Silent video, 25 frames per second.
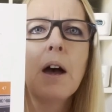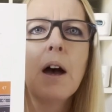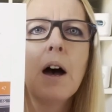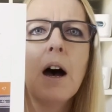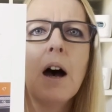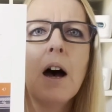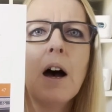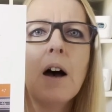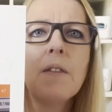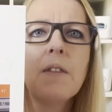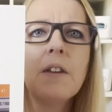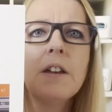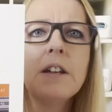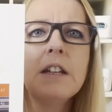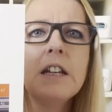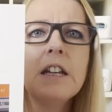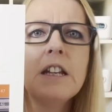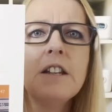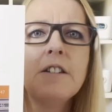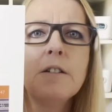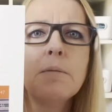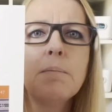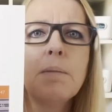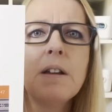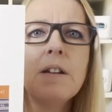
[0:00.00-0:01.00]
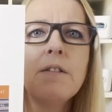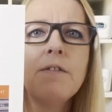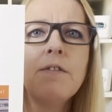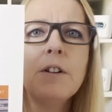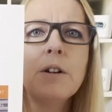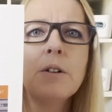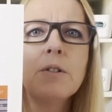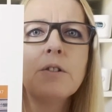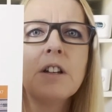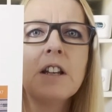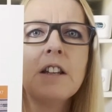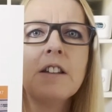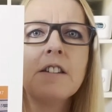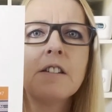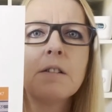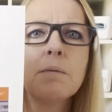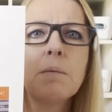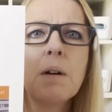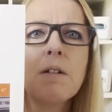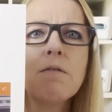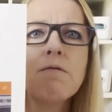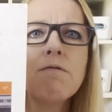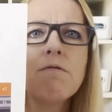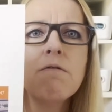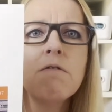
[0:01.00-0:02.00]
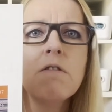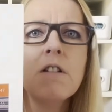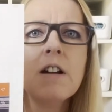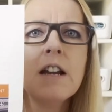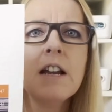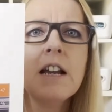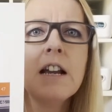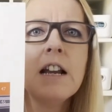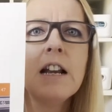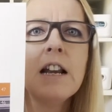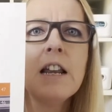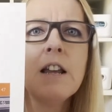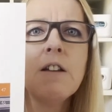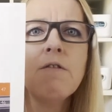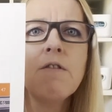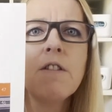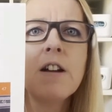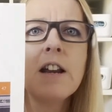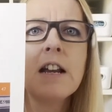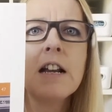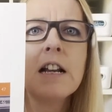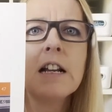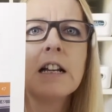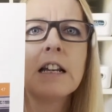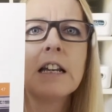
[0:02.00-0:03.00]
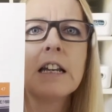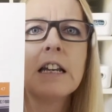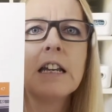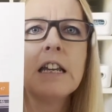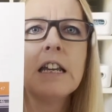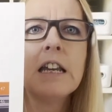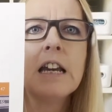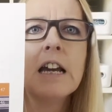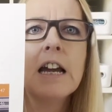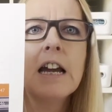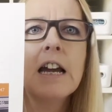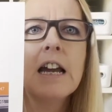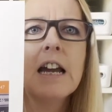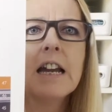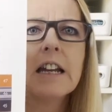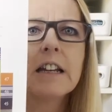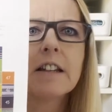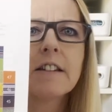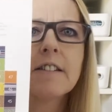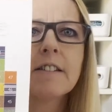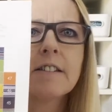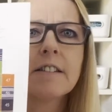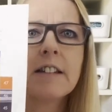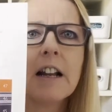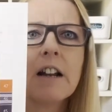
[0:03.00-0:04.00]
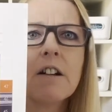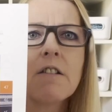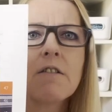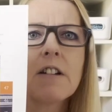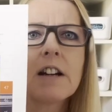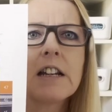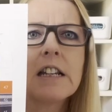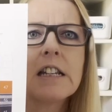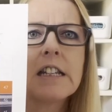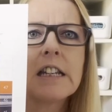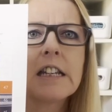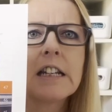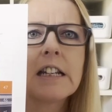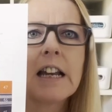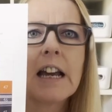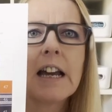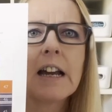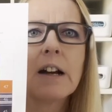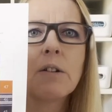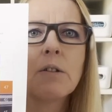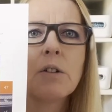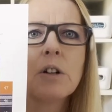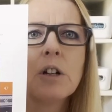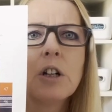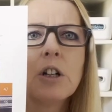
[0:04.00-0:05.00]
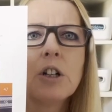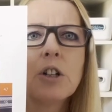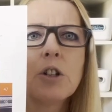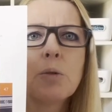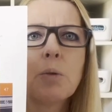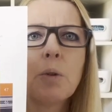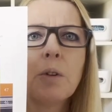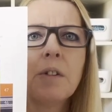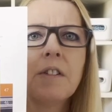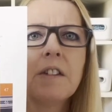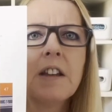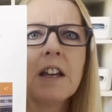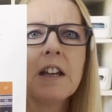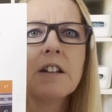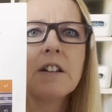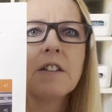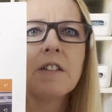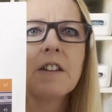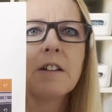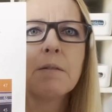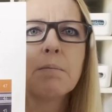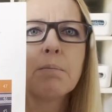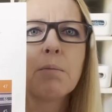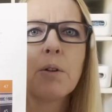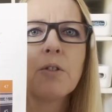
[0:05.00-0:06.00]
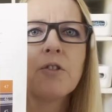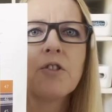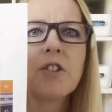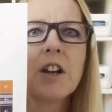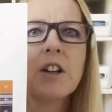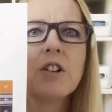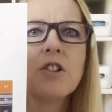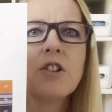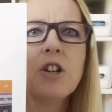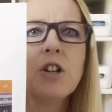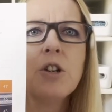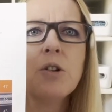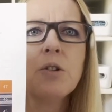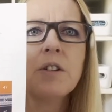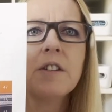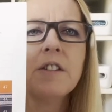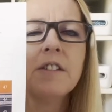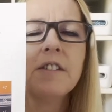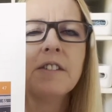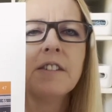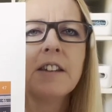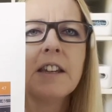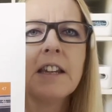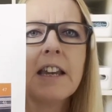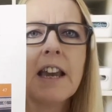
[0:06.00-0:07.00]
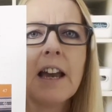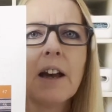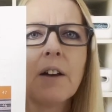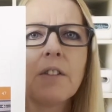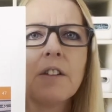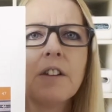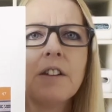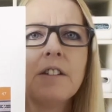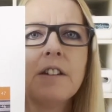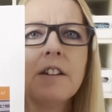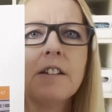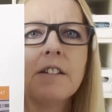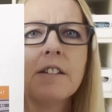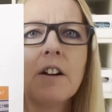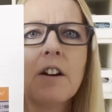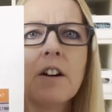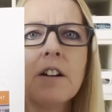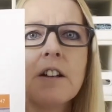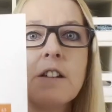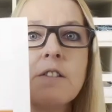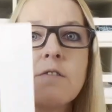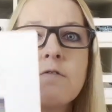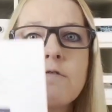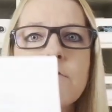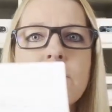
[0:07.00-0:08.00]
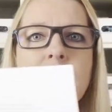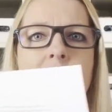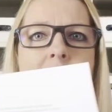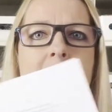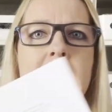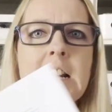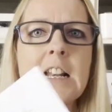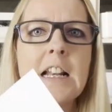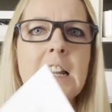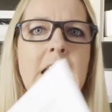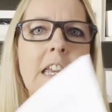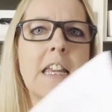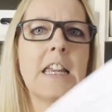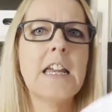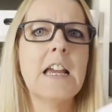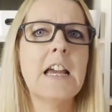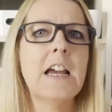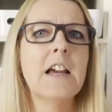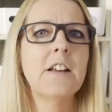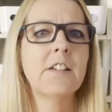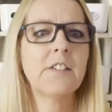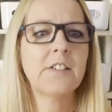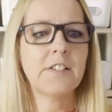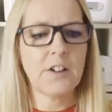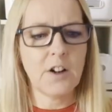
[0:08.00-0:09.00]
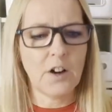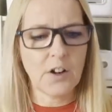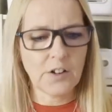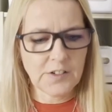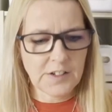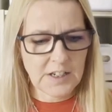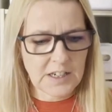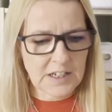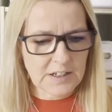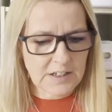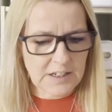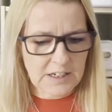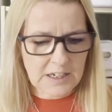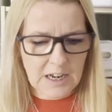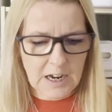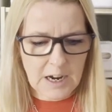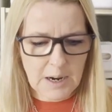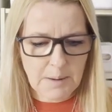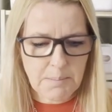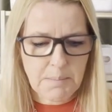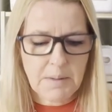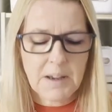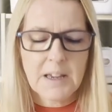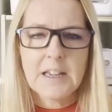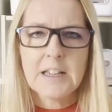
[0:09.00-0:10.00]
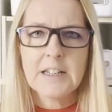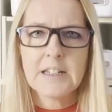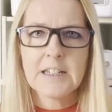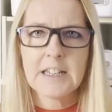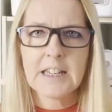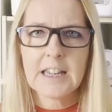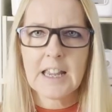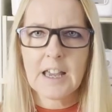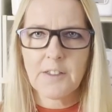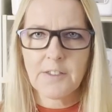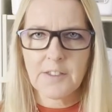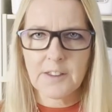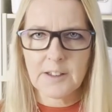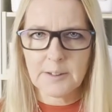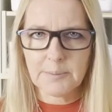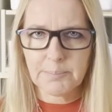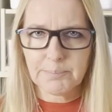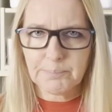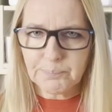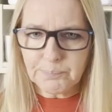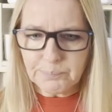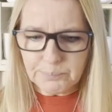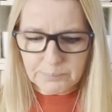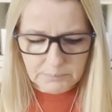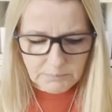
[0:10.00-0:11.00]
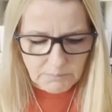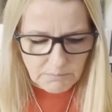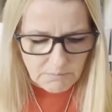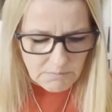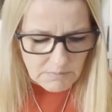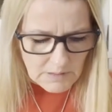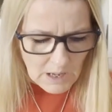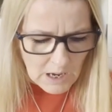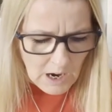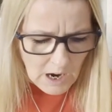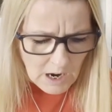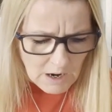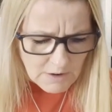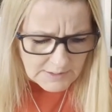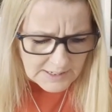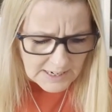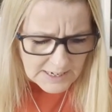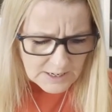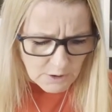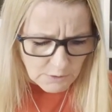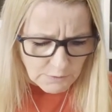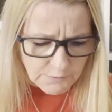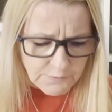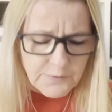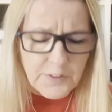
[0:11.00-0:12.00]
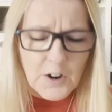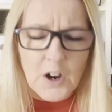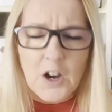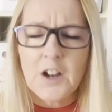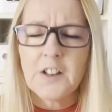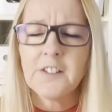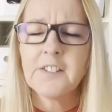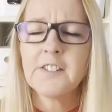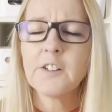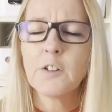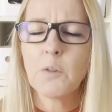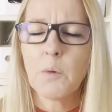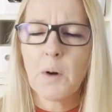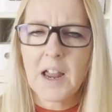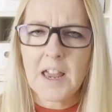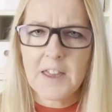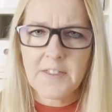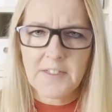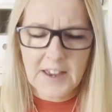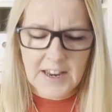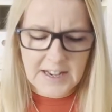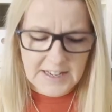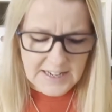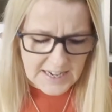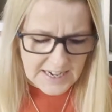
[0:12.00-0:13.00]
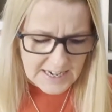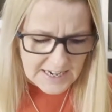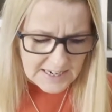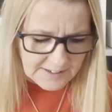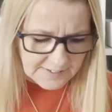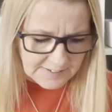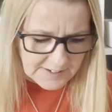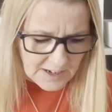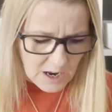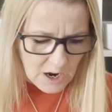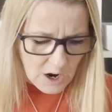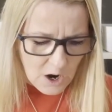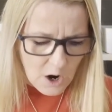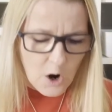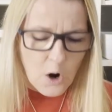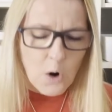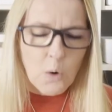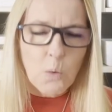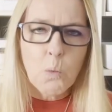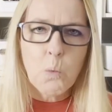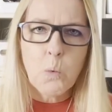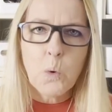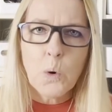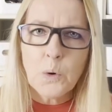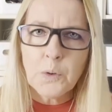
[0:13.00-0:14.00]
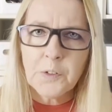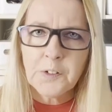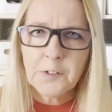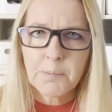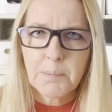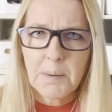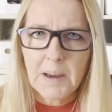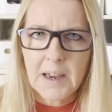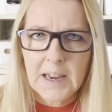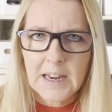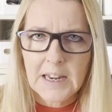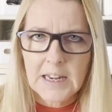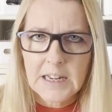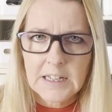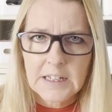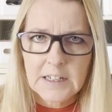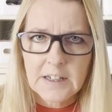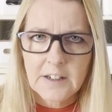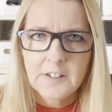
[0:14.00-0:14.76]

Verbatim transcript: uh, that need to be filled in. So we're really, really accelerating now towards the end of this project. You can see how this design is really starting to come together. Okay, your first square then is Wolfsbane